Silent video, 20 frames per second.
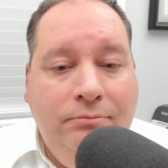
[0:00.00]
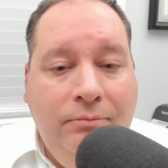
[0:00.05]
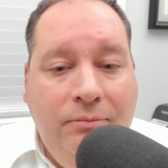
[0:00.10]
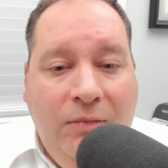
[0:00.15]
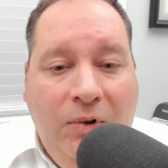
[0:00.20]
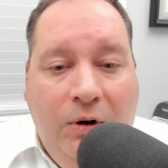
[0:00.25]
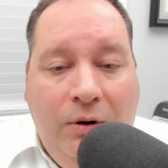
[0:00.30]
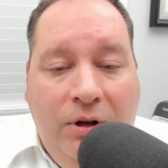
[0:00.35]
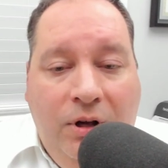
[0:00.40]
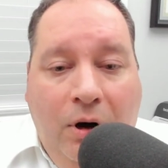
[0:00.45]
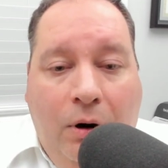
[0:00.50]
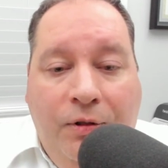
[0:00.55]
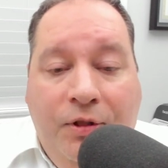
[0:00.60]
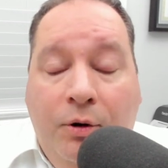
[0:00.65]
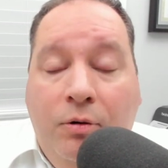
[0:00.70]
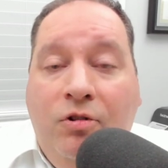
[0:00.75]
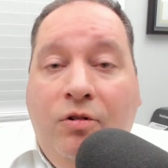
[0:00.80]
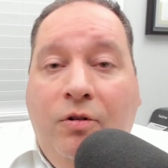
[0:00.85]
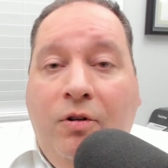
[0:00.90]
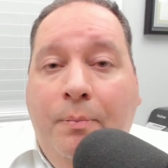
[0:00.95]
There you go.
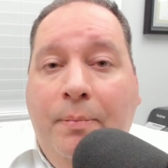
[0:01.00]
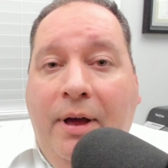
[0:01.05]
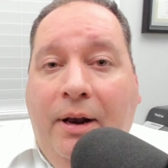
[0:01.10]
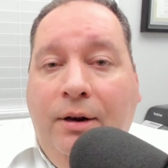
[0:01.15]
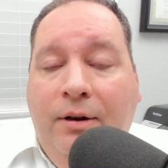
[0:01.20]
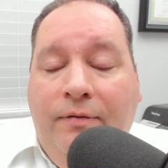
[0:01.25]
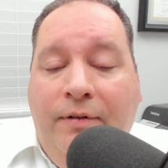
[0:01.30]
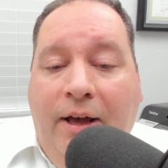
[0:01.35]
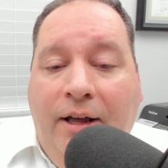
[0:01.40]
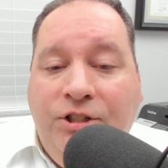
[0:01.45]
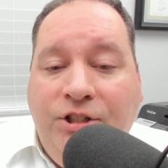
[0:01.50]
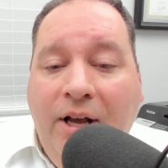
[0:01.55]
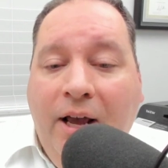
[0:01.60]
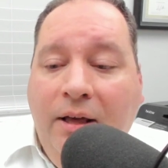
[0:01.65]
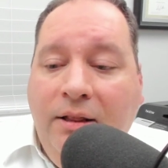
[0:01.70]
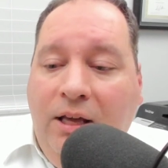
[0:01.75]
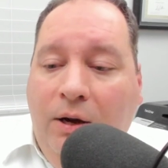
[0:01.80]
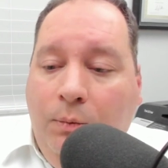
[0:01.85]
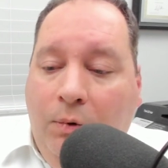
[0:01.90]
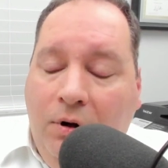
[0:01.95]
There's your competitive edge.
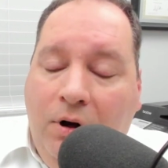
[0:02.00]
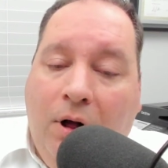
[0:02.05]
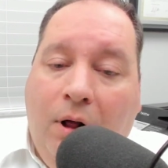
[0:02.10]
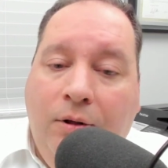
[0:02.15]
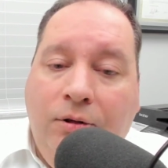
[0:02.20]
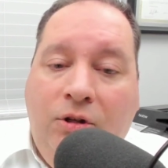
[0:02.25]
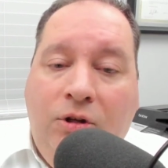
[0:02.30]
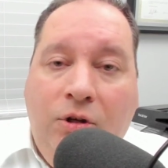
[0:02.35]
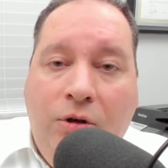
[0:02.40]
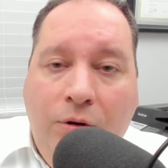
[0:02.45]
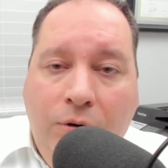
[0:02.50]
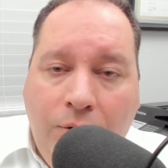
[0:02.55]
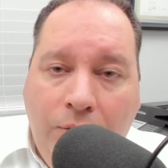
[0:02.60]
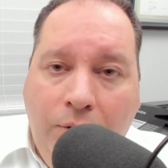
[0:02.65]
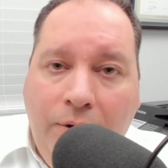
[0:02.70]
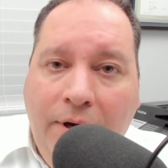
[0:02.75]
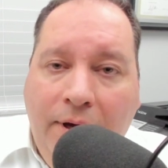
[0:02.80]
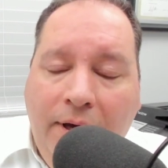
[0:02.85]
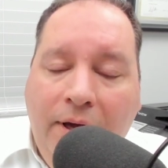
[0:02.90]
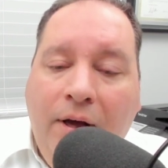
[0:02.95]
They will call
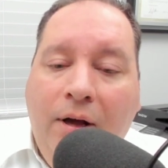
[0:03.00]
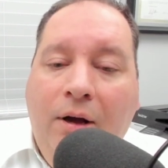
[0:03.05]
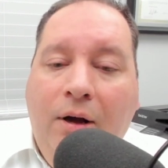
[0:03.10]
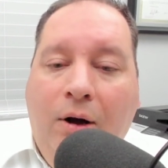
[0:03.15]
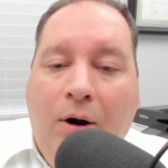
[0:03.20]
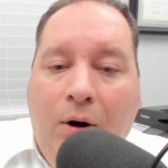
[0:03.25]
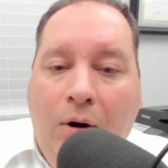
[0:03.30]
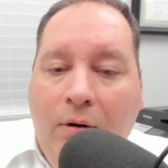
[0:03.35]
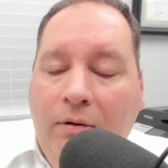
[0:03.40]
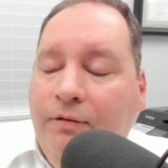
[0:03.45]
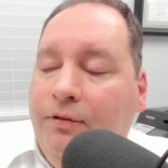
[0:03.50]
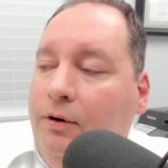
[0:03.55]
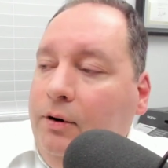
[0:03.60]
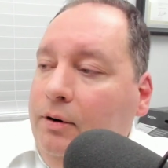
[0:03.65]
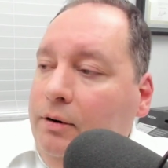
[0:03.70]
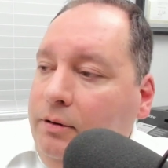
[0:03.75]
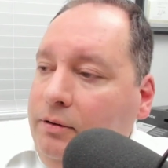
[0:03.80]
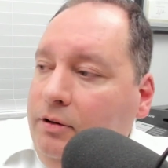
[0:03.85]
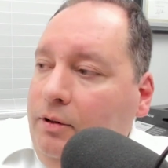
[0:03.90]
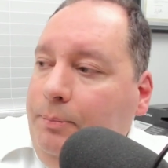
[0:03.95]
you
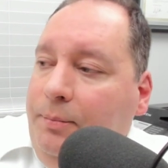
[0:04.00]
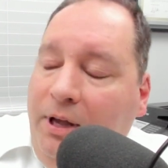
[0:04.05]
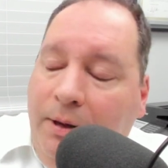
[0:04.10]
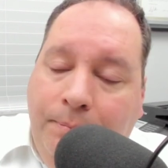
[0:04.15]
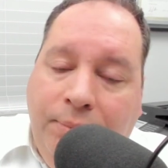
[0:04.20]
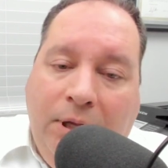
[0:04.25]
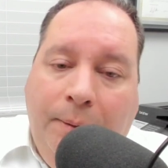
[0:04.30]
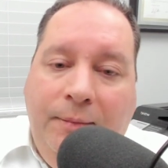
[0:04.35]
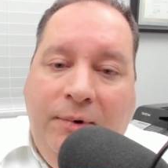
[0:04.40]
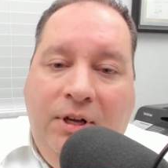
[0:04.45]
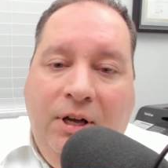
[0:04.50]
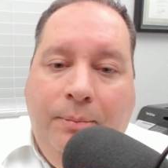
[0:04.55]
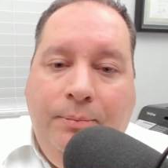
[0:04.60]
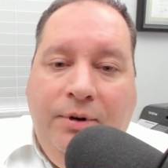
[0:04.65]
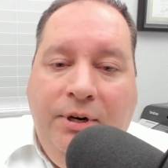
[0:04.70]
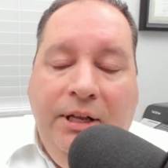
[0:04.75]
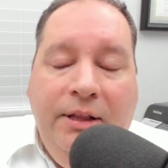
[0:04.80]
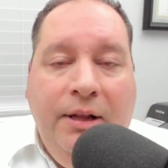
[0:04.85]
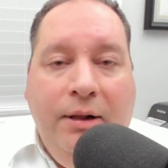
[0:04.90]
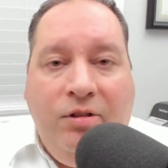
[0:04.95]
over the big plumbing
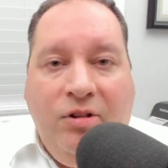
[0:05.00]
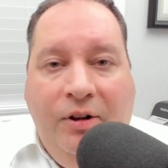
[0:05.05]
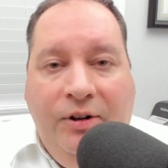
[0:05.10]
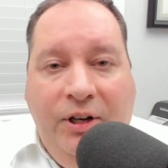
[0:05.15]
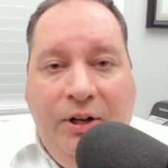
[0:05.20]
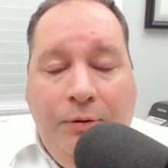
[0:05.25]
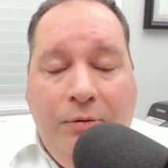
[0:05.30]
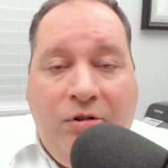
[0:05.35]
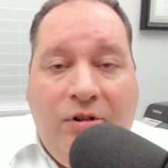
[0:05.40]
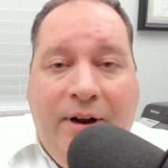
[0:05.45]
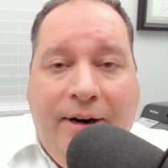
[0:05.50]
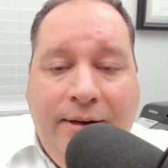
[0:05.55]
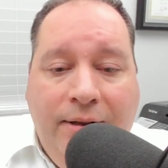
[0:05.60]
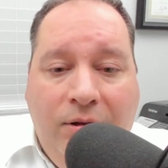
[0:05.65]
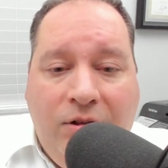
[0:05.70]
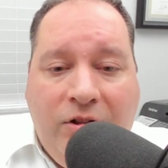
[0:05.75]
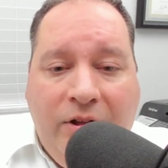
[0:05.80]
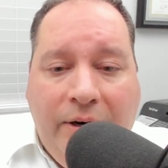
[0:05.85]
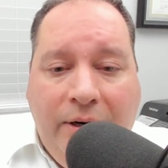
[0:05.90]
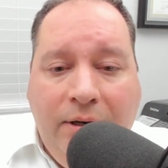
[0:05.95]
company that's on the other side of
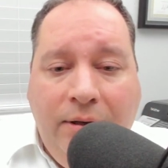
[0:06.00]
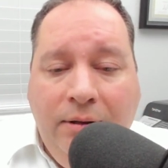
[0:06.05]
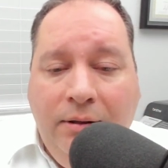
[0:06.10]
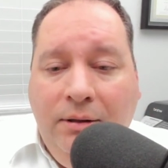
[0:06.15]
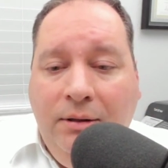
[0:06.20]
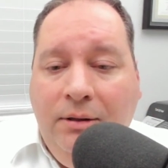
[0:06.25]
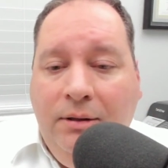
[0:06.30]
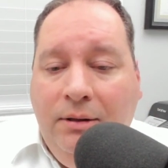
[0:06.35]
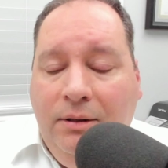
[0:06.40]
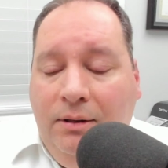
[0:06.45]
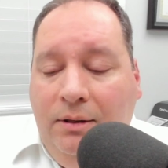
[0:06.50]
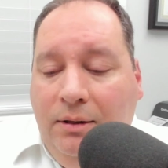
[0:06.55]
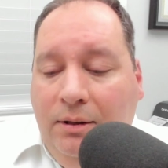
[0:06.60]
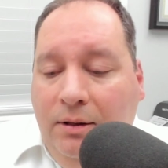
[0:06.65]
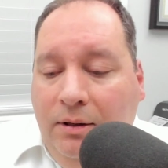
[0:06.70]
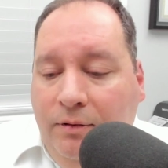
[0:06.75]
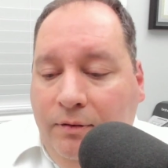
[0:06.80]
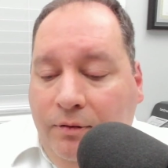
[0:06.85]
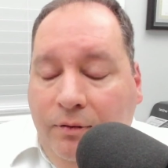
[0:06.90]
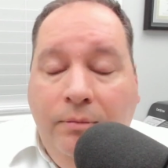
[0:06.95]
the city.
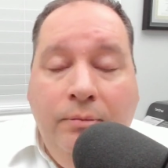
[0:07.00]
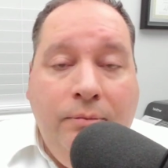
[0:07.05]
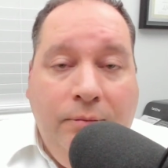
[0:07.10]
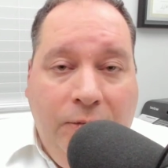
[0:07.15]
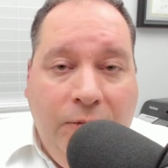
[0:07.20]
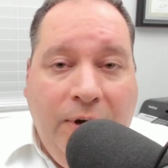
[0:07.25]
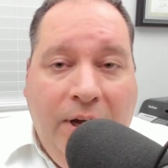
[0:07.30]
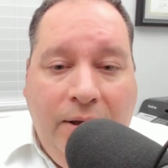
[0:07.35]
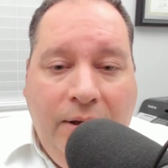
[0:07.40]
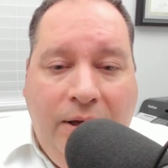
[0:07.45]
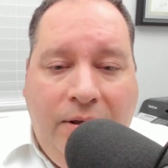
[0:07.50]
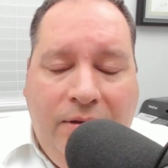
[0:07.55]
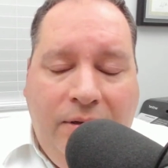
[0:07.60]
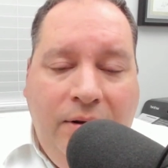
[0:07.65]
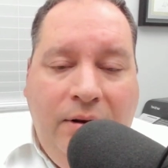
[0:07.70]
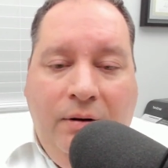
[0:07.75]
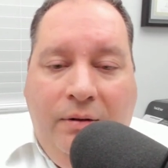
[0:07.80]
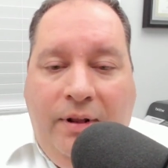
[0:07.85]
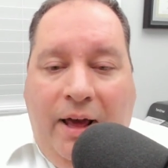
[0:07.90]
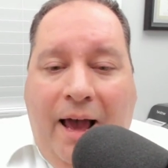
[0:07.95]
Okay.
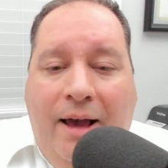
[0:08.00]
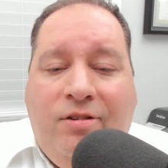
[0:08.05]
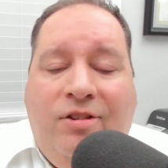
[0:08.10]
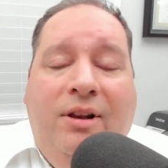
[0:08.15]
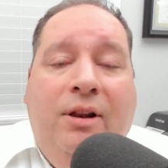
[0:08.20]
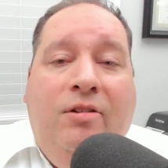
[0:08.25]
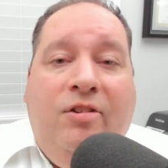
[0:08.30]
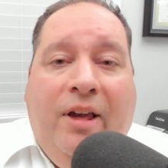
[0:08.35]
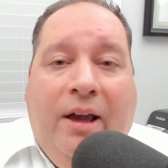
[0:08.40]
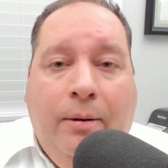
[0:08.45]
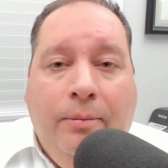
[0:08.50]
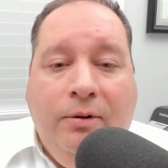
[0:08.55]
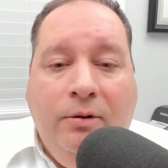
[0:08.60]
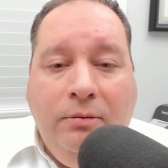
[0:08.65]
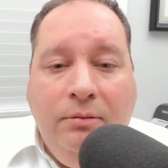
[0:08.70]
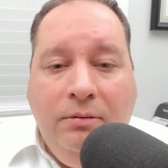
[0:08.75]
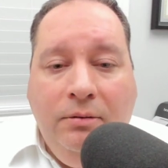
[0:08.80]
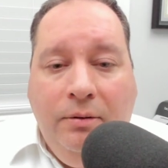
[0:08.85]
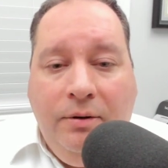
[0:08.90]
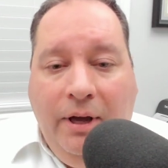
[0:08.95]
As an example.
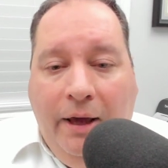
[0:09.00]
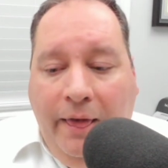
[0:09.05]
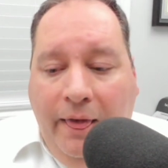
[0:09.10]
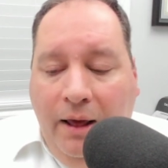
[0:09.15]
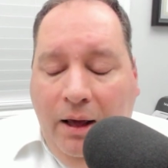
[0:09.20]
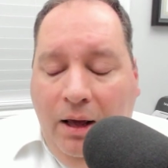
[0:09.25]
Okay.